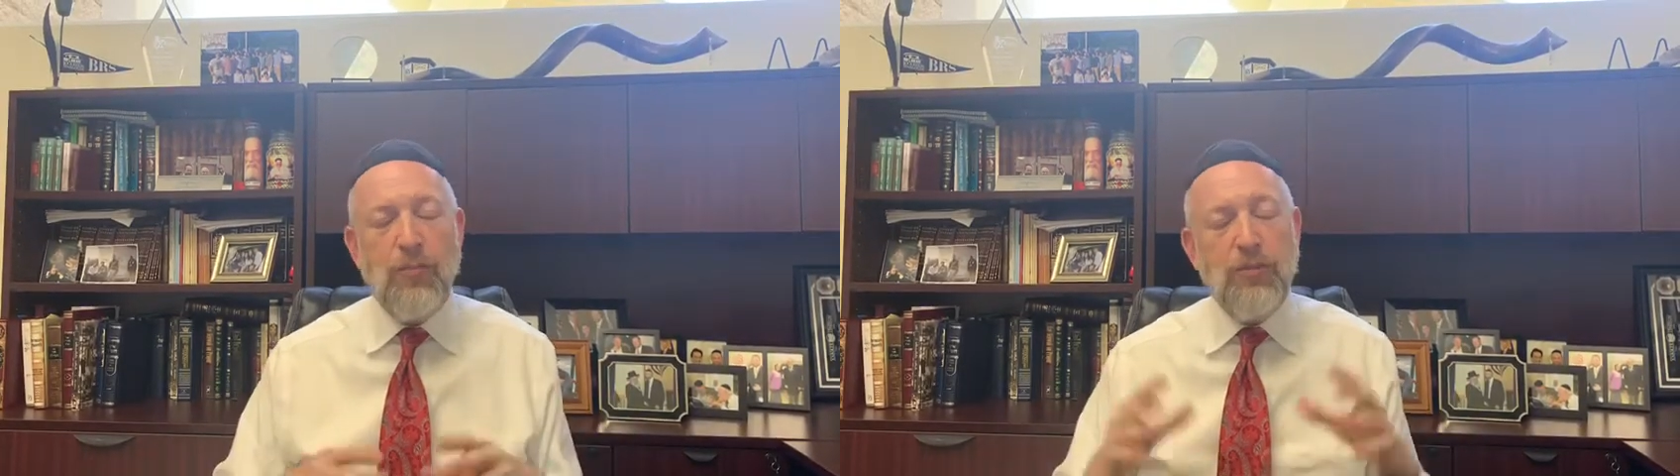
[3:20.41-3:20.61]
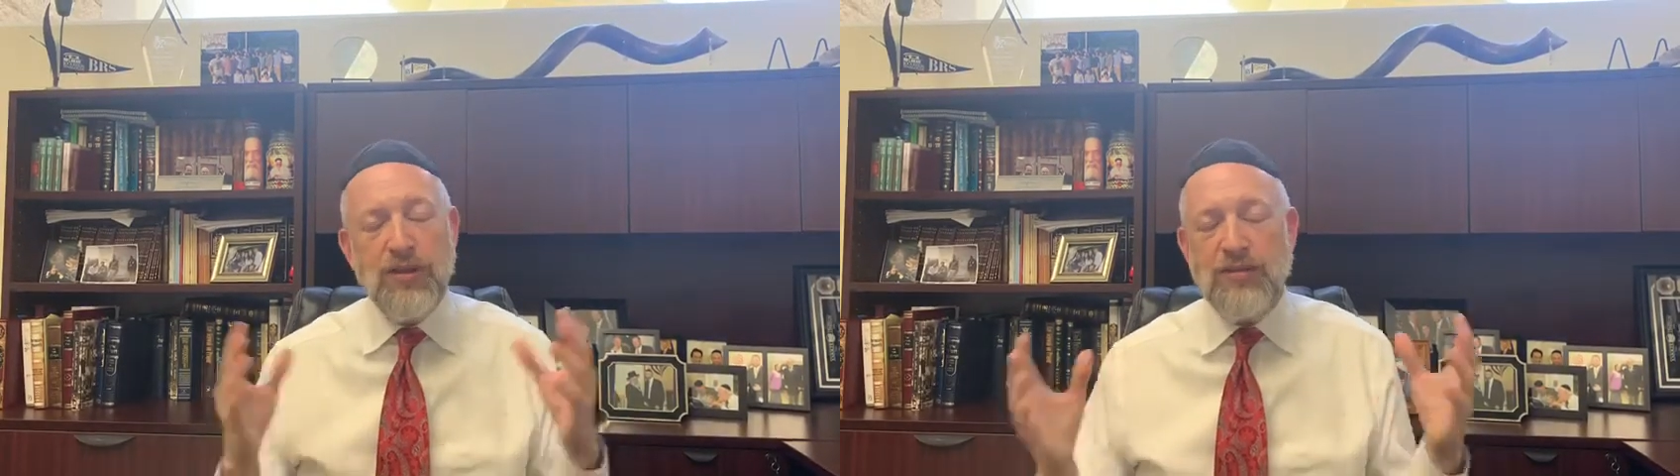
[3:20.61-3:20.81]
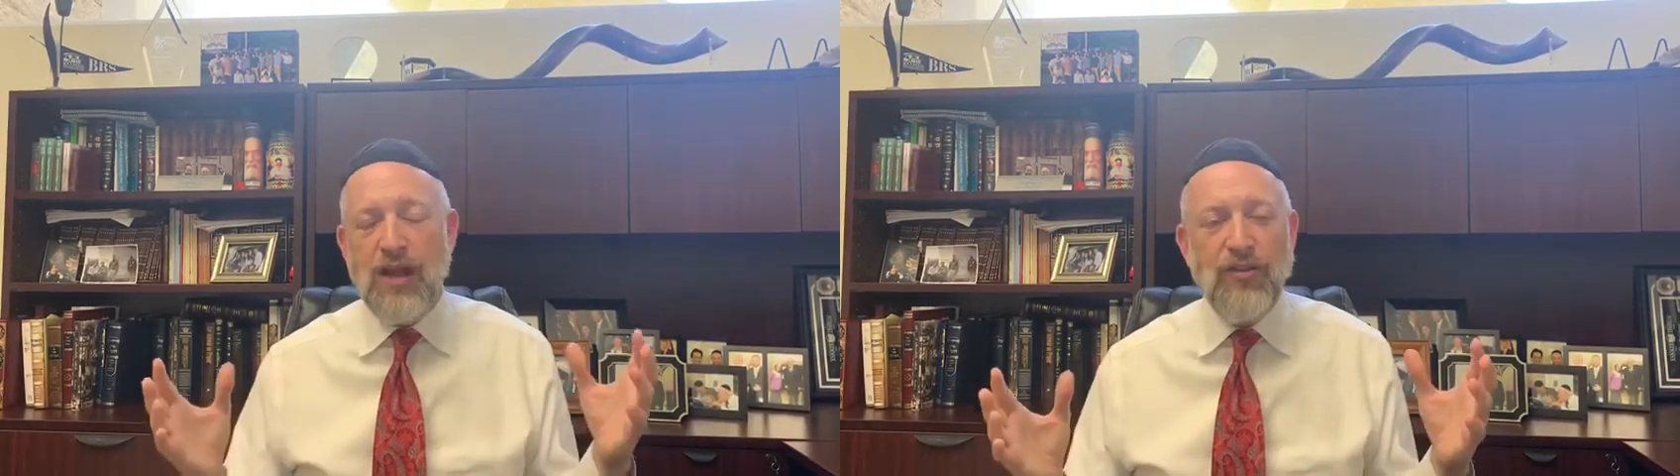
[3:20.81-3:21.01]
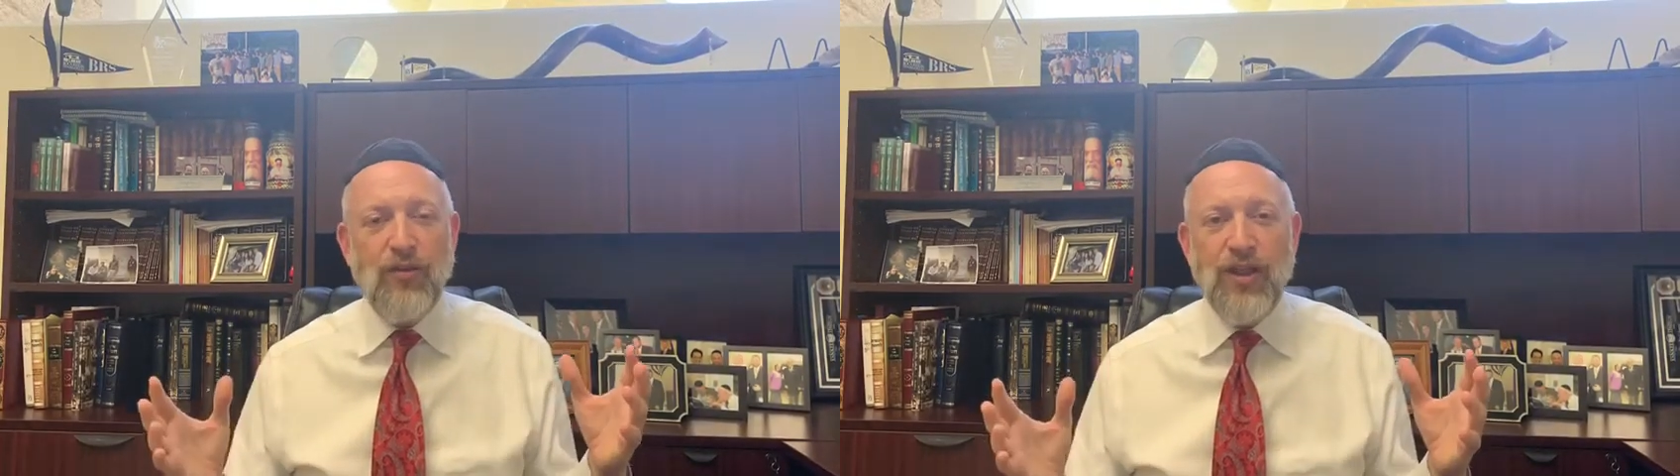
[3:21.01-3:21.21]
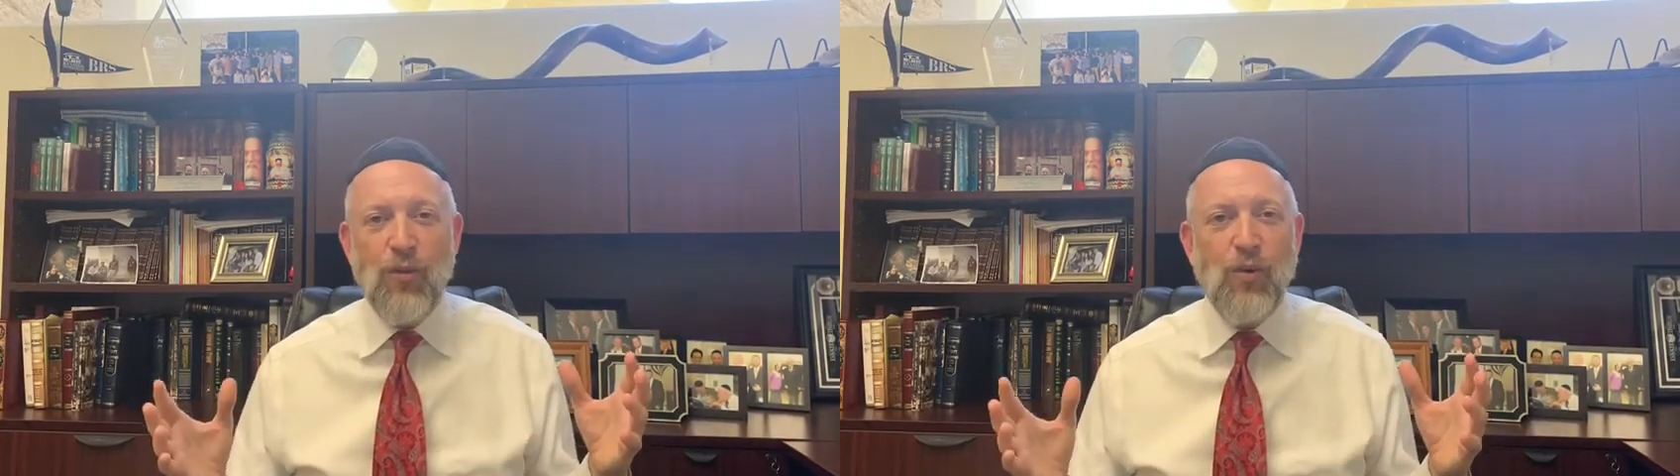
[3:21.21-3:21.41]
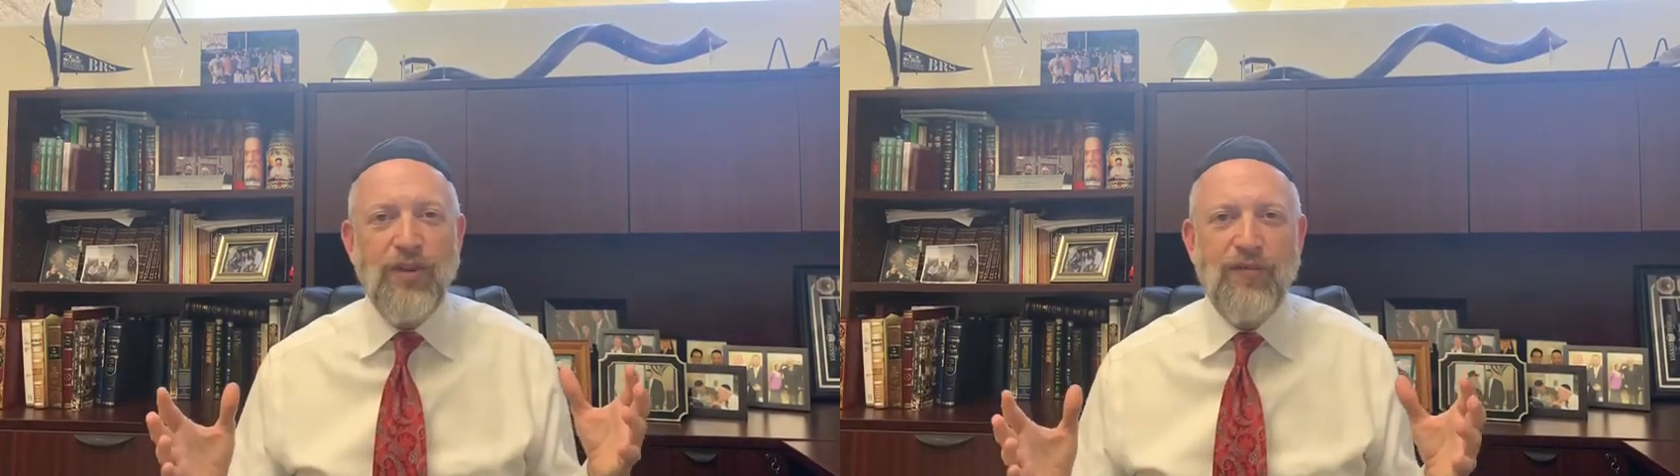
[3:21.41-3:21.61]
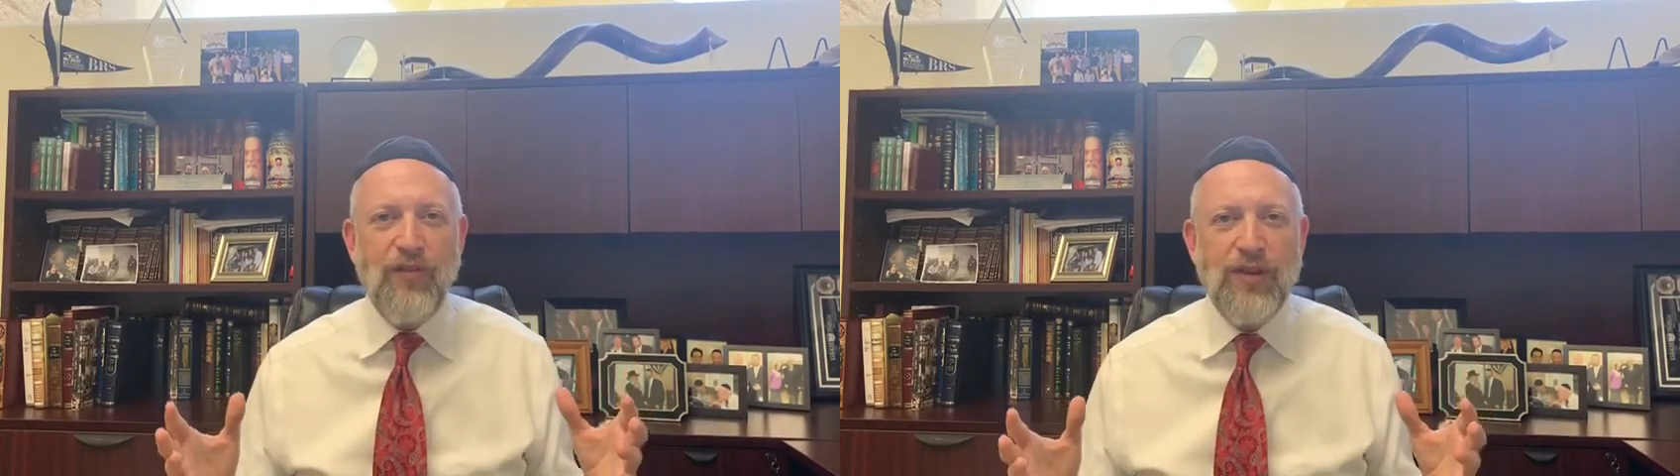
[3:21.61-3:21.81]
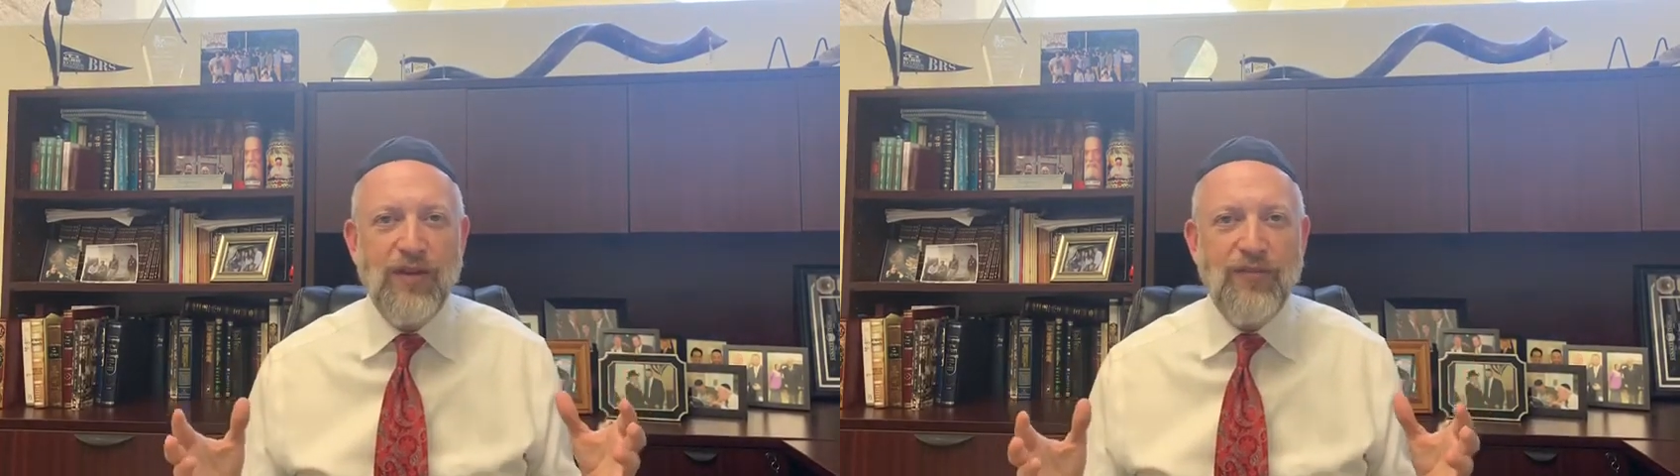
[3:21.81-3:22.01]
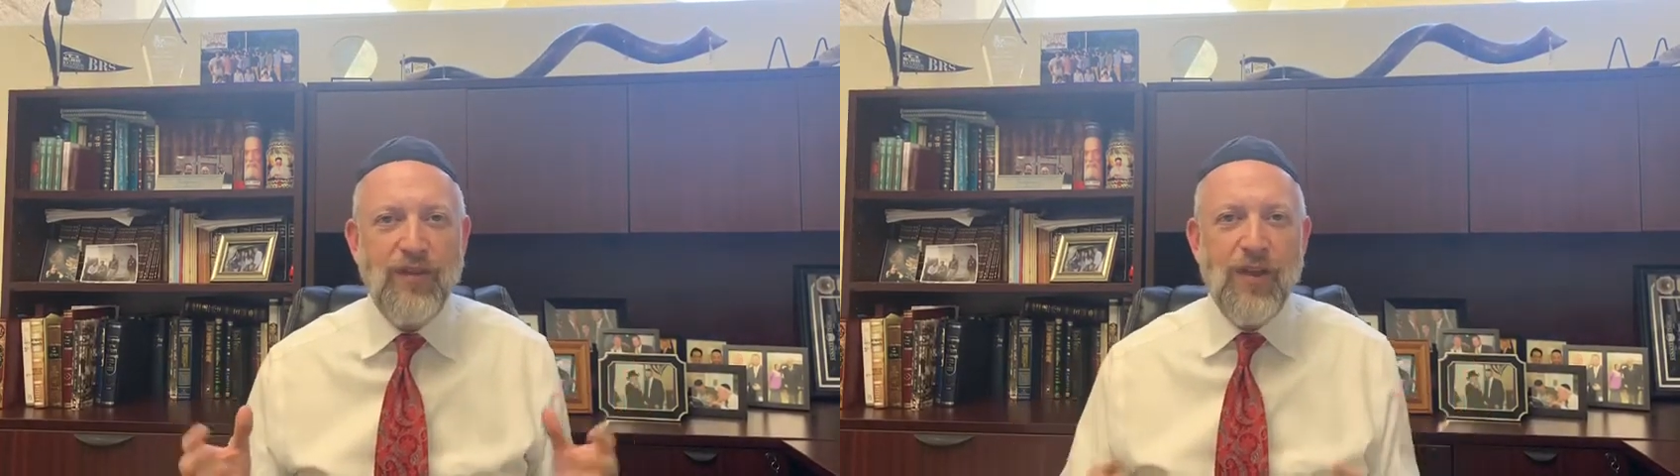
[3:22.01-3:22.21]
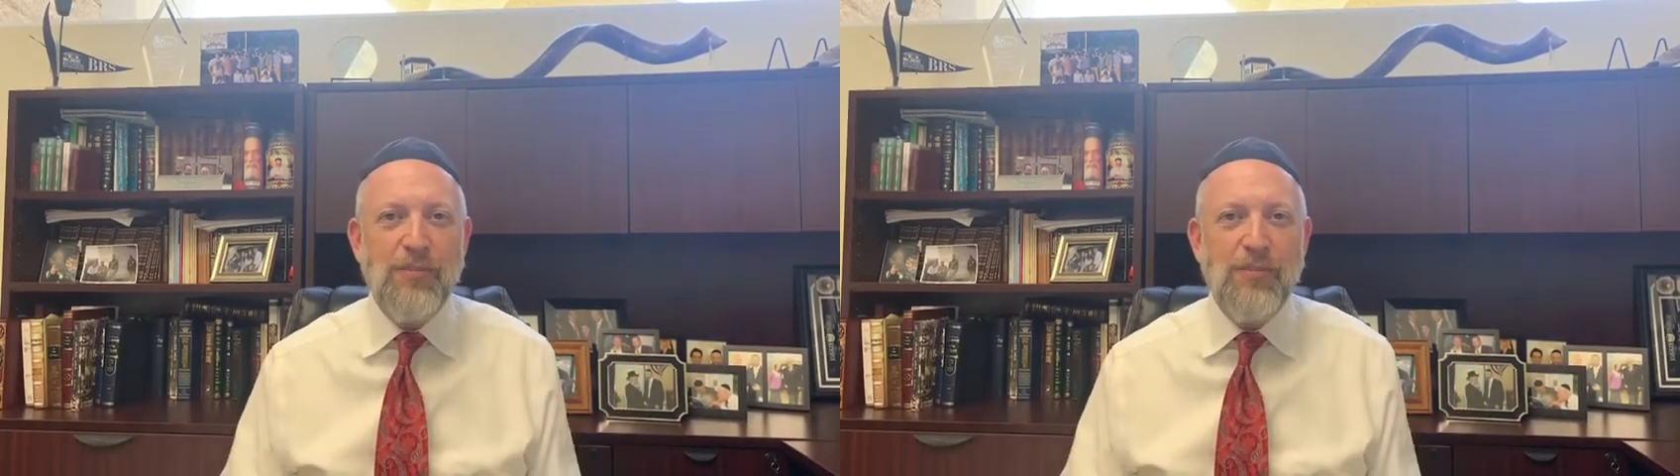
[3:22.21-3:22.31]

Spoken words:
please God, they'll get wonderful gifts,